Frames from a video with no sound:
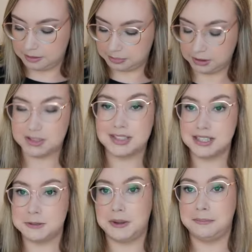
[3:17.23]
But
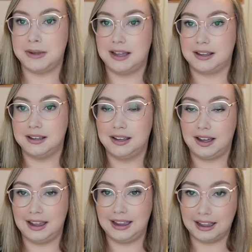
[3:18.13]
since being back,
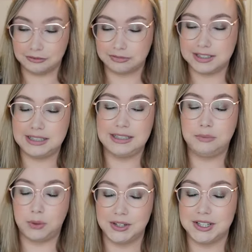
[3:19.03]
I have really
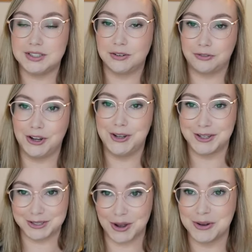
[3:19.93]
wanted to
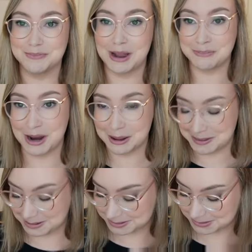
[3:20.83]
focus on my brow
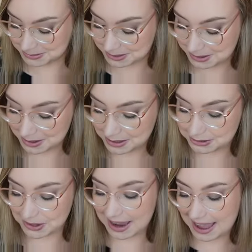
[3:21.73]
pencils.
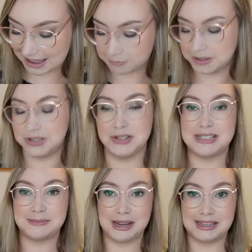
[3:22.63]
So I have been
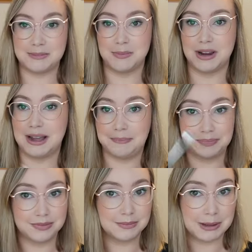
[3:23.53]
using my Gimme Brow.
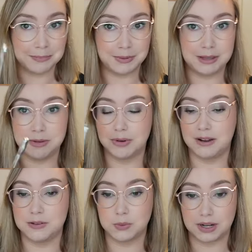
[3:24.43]
My Gimme
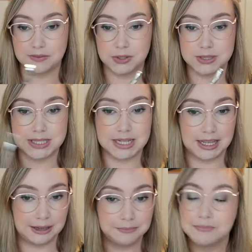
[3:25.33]
Brow is what I've used
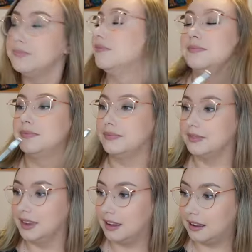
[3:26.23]
today.
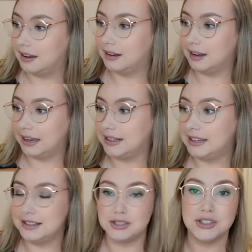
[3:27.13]
I
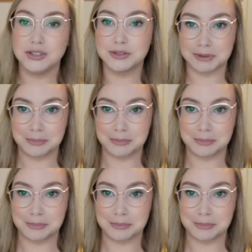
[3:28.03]
need to use my